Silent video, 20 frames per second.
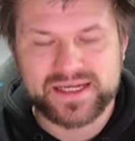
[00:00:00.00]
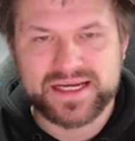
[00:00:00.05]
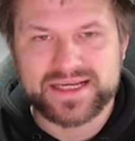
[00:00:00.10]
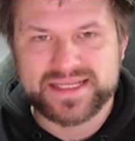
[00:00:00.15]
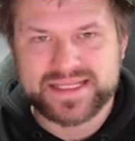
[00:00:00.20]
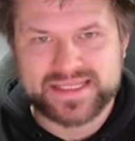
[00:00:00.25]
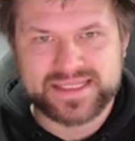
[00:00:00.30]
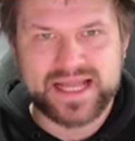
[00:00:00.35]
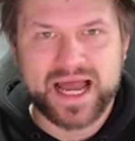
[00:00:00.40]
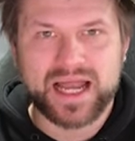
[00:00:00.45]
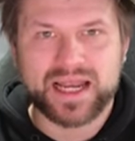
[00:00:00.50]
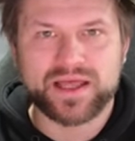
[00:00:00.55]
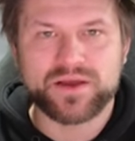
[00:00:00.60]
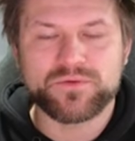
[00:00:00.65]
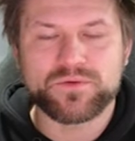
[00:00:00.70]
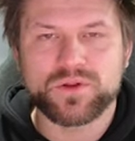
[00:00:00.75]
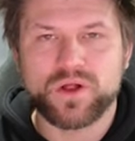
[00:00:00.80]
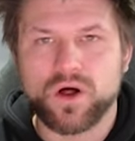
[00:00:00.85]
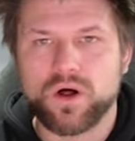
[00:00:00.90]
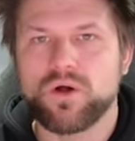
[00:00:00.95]
Starlink
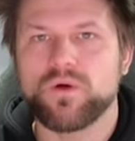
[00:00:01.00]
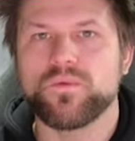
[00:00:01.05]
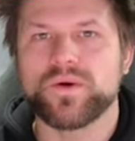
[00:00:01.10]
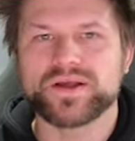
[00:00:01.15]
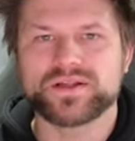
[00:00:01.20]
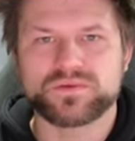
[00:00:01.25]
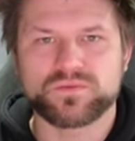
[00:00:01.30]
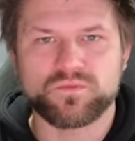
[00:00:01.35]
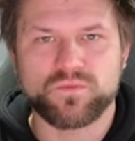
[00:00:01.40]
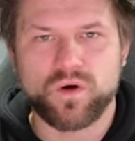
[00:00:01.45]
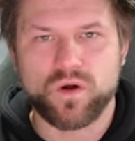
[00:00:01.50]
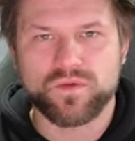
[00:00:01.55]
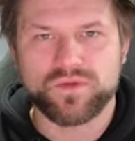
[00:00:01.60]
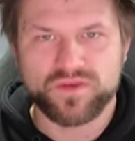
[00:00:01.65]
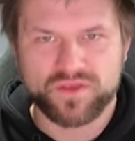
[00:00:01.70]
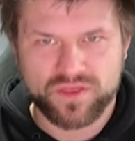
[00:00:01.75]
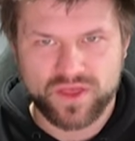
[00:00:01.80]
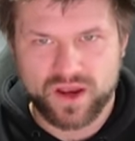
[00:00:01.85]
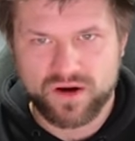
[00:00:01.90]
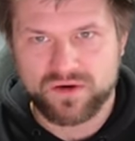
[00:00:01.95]
will always
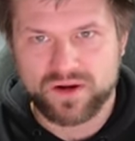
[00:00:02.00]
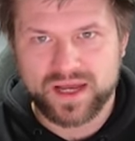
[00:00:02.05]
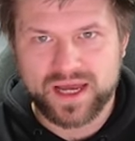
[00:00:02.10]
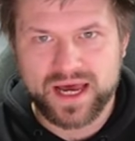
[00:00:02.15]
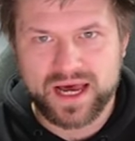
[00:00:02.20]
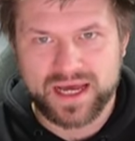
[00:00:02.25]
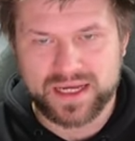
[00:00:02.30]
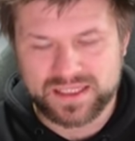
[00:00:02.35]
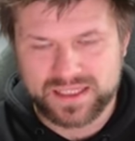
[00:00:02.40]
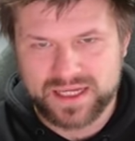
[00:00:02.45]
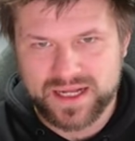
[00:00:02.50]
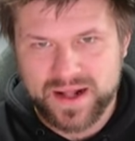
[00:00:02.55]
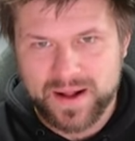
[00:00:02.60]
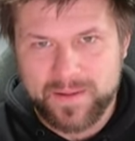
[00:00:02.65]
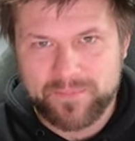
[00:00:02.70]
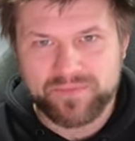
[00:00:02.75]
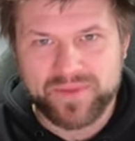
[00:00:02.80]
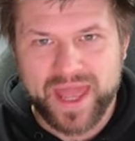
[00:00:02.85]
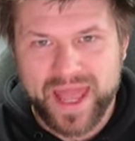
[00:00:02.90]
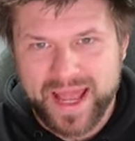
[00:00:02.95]
want their cut.
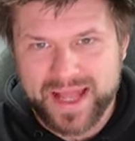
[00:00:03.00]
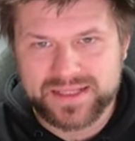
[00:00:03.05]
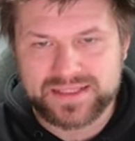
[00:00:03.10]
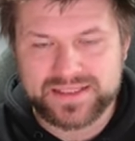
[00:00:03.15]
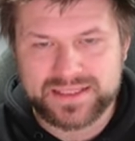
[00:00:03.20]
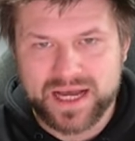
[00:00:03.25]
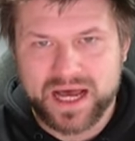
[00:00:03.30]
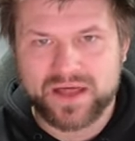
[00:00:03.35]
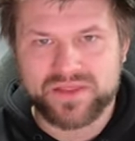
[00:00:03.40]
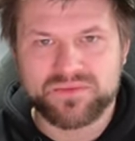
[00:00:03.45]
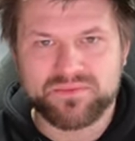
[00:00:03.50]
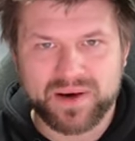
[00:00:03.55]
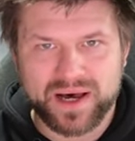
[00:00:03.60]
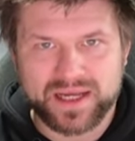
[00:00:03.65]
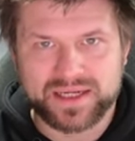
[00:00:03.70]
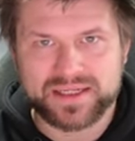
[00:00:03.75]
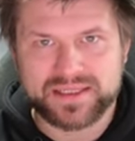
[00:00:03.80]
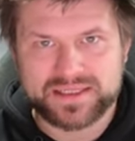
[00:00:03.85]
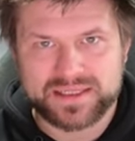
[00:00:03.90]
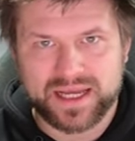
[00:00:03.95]
Hence, other
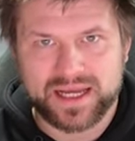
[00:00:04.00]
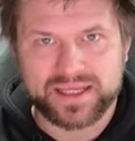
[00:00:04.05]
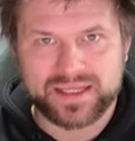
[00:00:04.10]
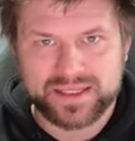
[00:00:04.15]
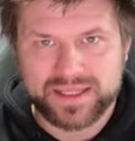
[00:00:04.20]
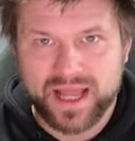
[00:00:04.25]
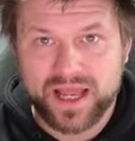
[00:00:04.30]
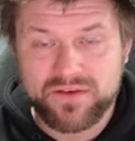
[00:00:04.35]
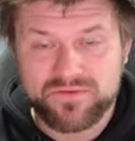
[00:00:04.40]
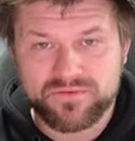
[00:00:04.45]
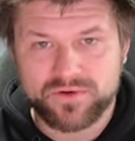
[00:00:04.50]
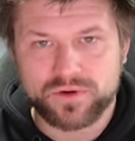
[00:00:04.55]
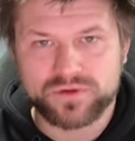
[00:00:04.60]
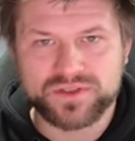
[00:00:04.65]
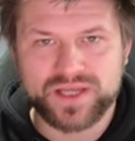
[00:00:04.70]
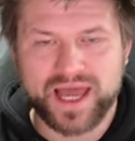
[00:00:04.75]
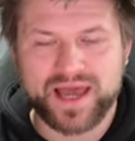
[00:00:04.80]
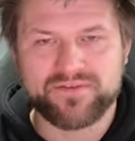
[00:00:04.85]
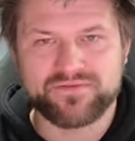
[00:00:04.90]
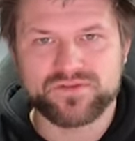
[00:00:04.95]
partners like NetVault
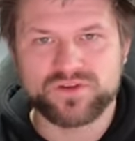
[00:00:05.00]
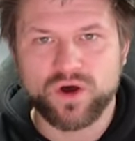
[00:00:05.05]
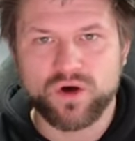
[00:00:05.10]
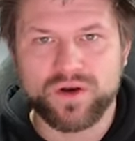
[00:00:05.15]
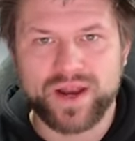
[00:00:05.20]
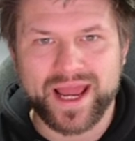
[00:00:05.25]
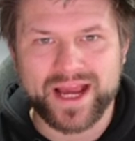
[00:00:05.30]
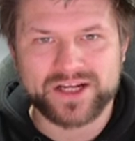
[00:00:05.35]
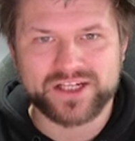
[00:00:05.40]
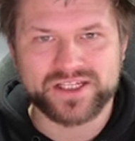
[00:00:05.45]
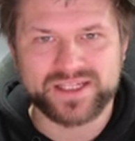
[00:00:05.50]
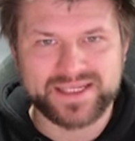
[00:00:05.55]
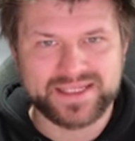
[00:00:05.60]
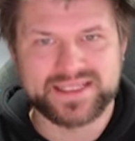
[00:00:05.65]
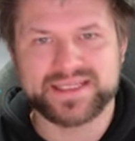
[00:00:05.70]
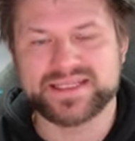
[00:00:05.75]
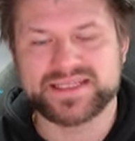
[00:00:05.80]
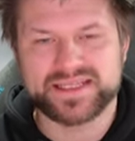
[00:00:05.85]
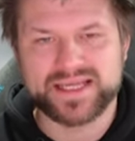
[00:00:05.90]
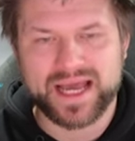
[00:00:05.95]
have not actually
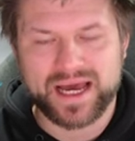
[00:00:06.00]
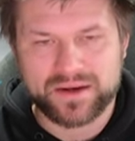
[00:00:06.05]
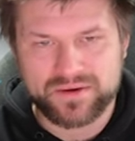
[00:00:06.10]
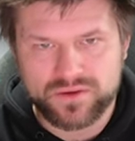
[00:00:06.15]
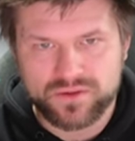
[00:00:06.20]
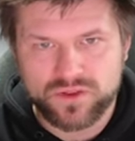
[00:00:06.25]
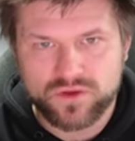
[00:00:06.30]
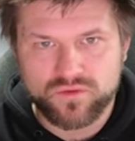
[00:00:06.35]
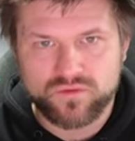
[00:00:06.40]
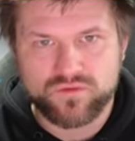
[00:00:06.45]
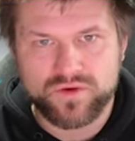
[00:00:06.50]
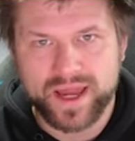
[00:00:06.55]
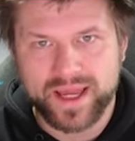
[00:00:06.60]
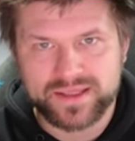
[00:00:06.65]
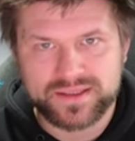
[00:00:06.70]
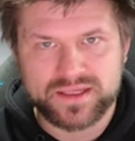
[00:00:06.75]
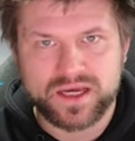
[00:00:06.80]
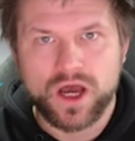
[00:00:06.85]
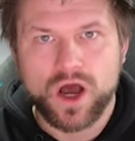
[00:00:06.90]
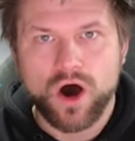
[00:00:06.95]
discounted the
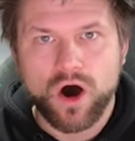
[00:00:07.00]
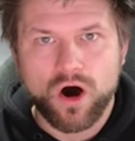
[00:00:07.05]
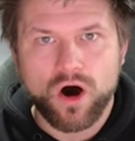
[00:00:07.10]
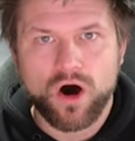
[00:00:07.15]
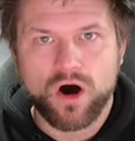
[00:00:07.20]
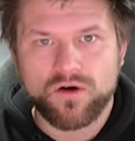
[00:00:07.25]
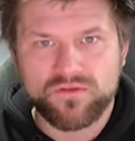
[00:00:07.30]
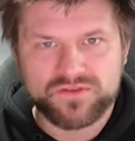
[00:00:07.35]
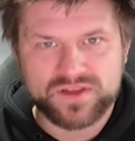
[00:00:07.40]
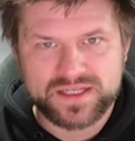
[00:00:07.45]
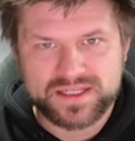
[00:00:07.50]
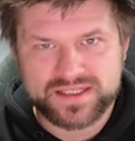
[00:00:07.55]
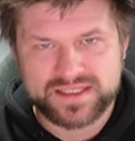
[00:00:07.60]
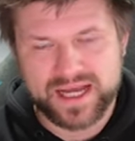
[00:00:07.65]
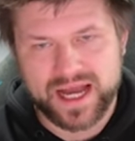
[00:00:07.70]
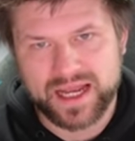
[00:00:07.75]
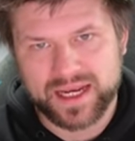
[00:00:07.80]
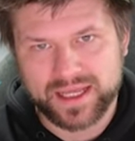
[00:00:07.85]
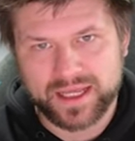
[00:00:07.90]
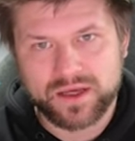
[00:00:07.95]
rate of the
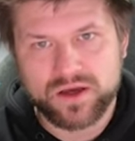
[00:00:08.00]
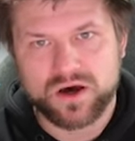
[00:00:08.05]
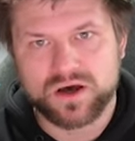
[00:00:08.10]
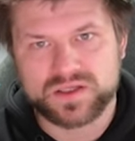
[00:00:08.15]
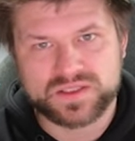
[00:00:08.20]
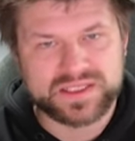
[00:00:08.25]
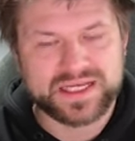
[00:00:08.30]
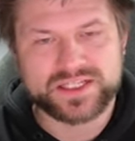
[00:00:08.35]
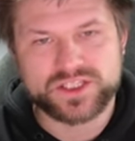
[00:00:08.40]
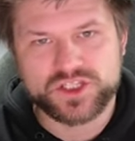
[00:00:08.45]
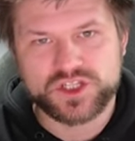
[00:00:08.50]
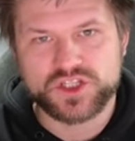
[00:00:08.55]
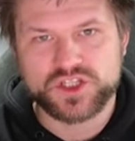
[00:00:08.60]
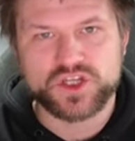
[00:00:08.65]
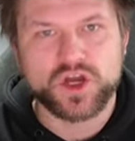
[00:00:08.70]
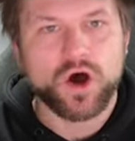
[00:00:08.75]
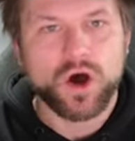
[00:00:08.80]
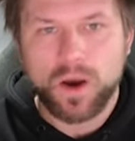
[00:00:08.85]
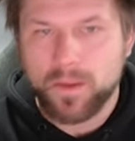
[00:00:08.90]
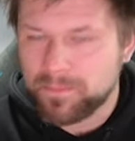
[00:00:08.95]
Starlink cost. That's
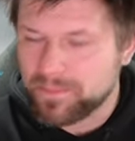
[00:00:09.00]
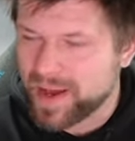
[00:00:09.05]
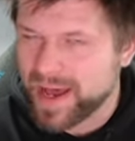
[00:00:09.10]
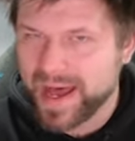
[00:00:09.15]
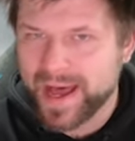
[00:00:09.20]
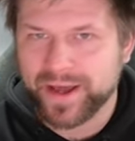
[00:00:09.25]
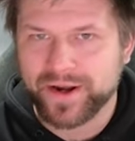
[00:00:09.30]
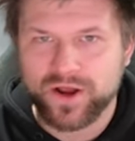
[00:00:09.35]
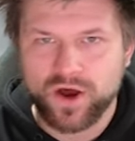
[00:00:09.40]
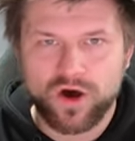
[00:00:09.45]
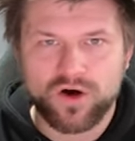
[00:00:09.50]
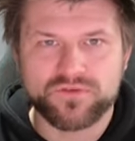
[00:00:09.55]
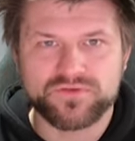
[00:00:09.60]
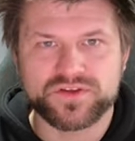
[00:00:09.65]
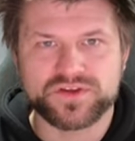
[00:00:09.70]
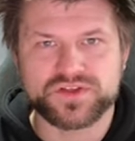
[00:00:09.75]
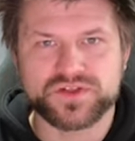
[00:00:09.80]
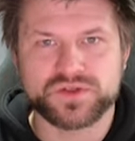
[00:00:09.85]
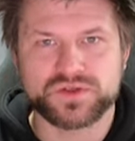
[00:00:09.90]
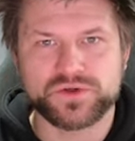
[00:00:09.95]
just part of
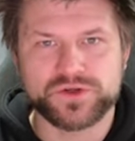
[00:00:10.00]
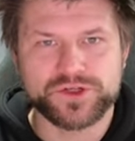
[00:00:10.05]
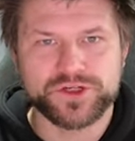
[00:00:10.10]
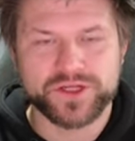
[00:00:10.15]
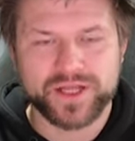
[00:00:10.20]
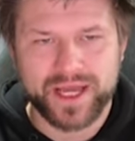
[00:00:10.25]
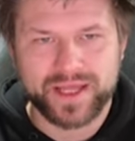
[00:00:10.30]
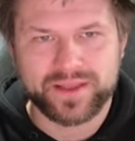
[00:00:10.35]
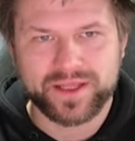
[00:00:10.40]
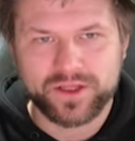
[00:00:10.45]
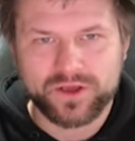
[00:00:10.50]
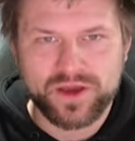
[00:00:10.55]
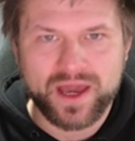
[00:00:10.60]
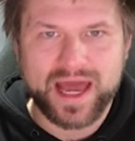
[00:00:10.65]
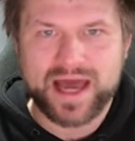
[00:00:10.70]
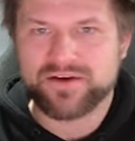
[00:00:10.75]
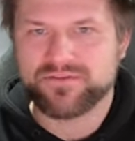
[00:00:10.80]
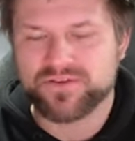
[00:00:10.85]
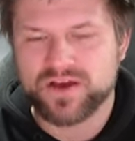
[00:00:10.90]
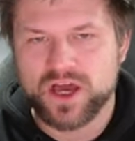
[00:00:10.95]
the solution, and then you
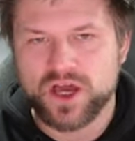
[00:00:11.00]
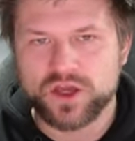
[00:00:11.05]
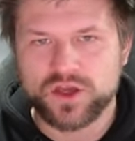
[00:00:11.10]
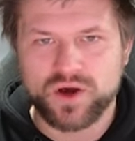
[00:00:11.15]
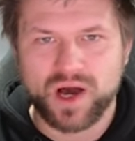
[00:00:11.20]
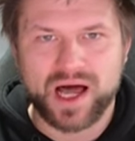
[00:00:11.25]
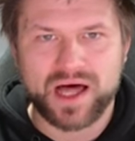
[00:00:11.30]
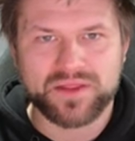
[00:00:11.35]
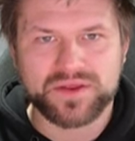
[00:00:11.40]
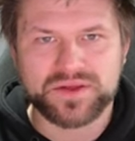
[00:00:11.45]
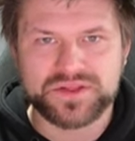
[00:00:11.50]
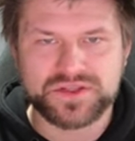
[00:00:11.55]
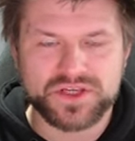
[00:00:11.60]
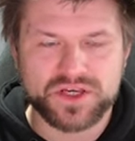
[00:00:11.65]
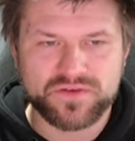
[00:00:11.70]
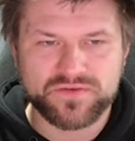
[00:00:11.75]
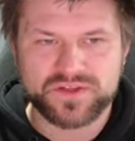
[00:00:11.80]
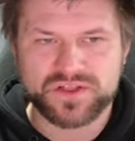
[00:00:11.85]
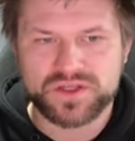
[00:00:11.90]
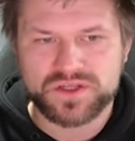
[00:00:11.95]
have your other
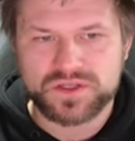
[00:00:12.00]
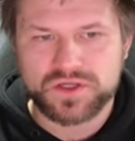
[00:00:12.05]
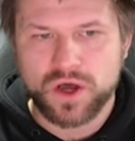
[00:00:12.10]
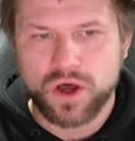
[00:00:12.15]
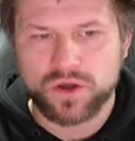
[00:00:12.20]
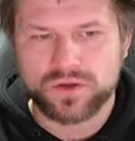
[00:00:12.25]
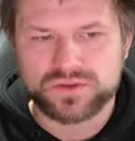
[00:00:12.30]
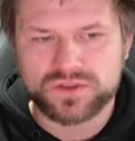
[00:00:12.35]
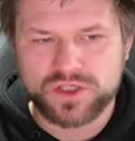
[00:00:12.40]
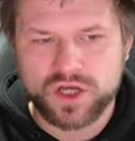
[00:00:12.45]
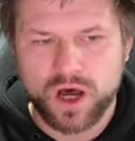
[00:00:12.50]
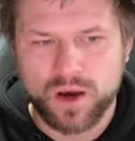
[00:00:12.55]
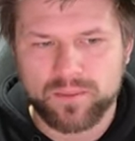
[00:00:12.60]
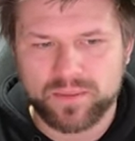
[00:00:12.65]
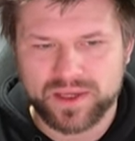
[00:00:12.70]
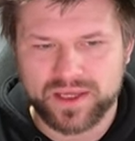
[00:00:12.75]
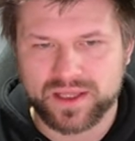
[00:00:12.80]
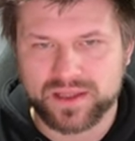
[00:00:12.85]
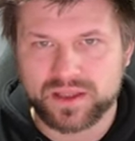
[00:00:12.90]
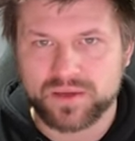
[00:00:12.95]
services on
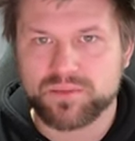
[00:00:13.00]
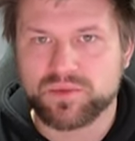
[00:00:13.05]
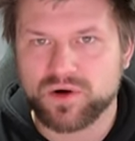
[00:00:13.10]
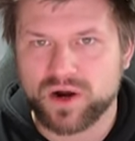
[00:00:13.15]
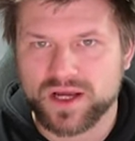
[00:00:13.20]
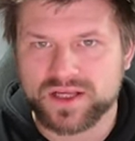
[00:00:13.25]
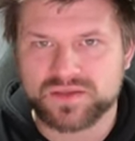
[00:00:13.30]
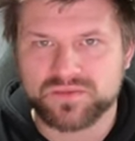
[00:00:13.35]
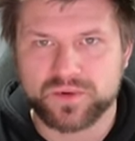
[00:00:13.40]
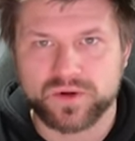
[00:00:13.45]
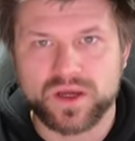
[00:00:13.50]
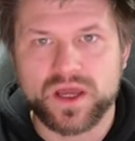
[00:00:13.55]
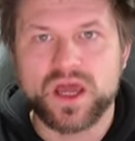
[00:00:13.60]
top in the price book.